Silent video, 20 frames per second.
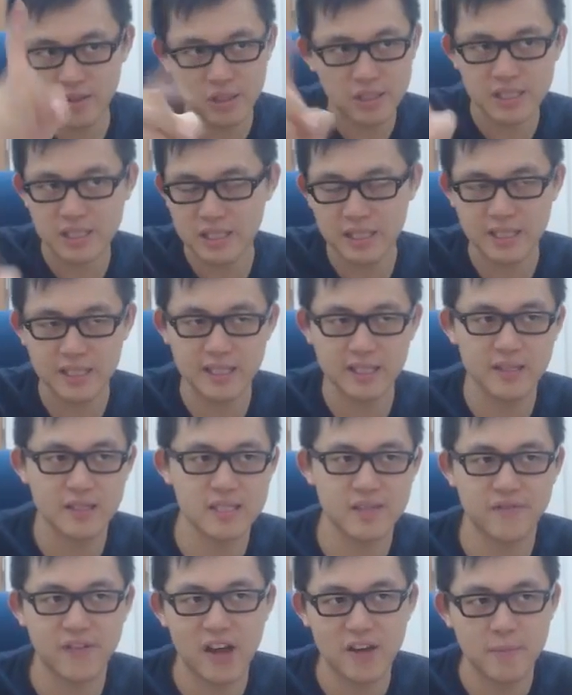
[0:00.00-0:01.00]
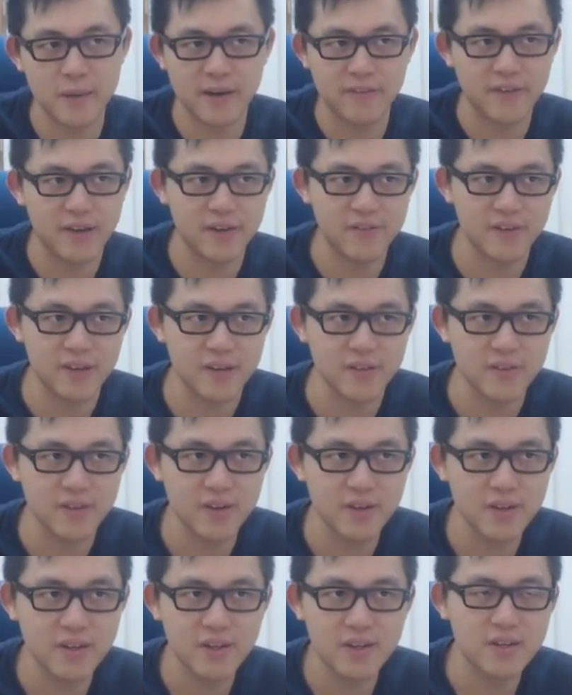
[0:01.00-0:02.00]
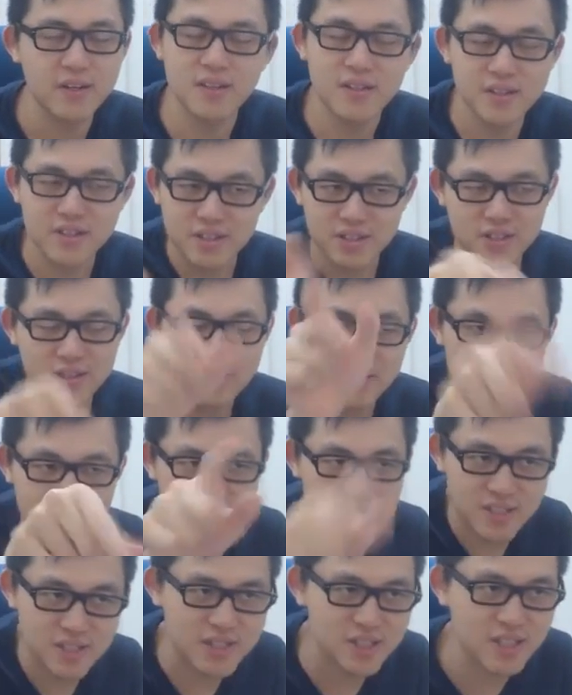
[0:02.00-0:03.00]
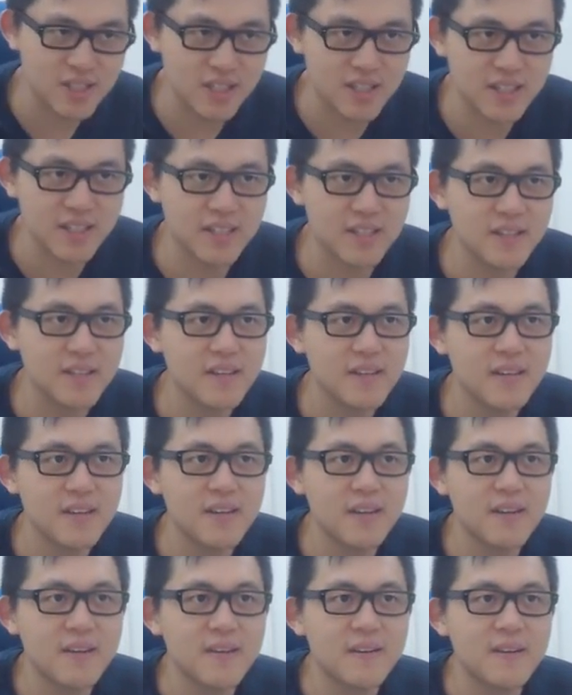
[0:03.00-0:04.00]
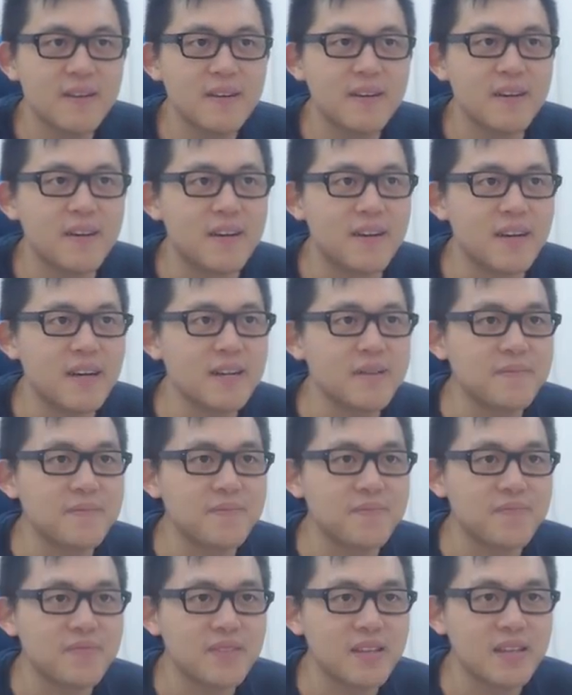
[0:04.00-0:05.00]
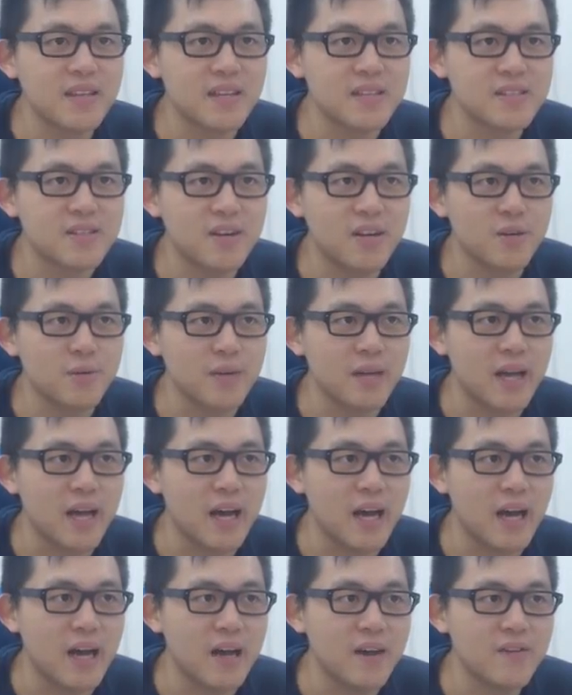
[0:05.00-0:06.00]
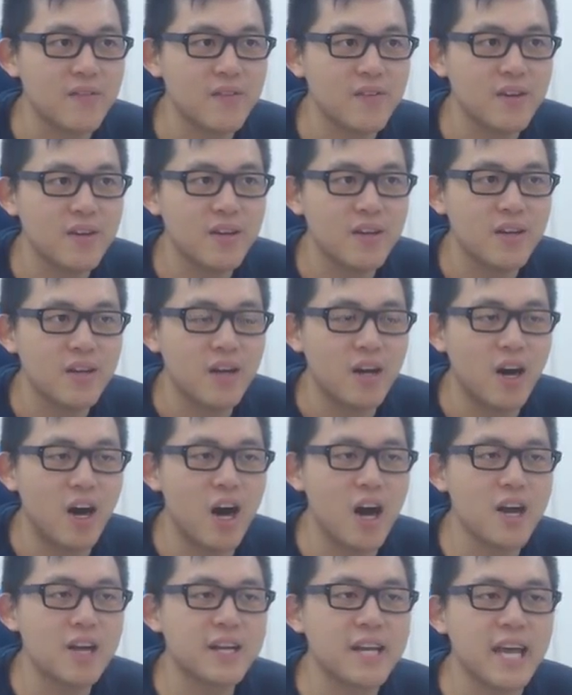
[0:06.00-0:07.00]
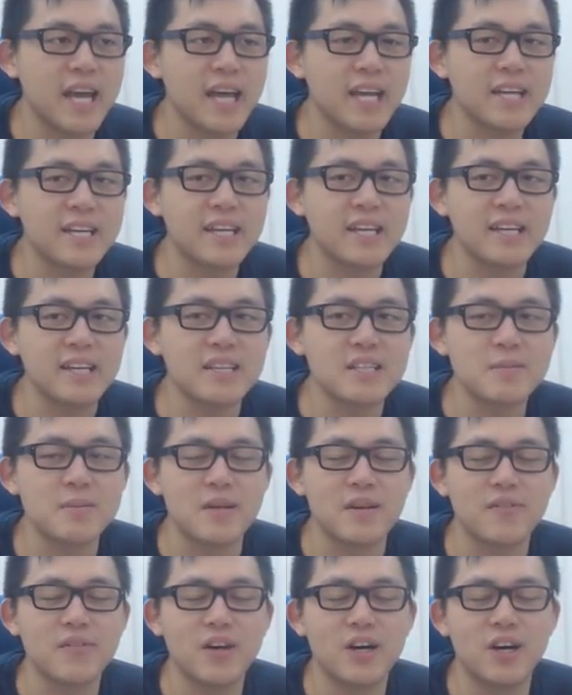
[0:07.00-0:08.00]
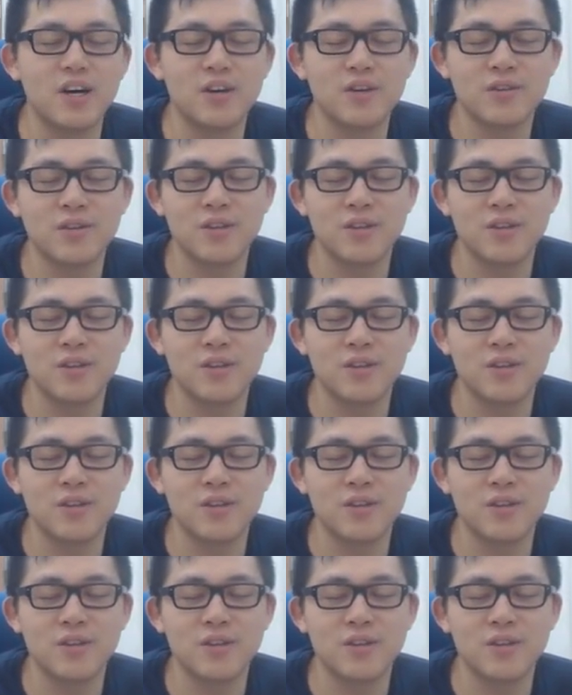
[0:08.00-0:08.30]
click it. It's a 5-mana 5/5. Just click it. Alright, next card we have Arcane Keysmith. Oh